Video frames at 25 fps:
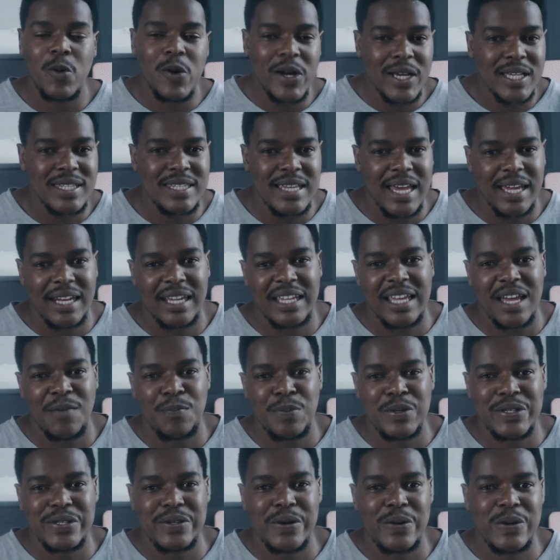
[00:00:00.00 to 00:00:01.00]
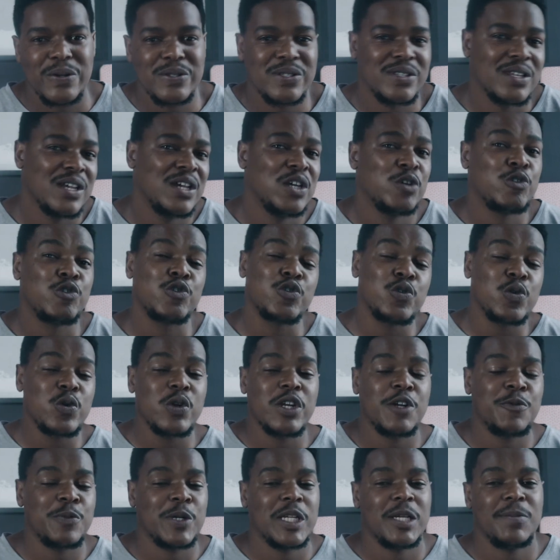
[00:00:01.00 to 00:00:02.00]
exciting episodes.
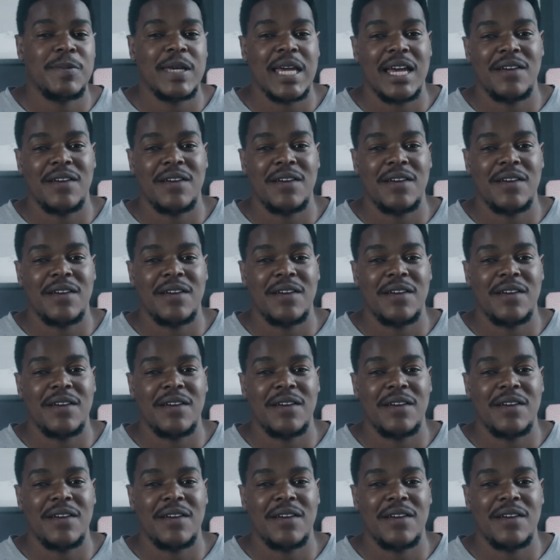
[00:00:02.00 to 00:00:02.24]
Soon I'm going to be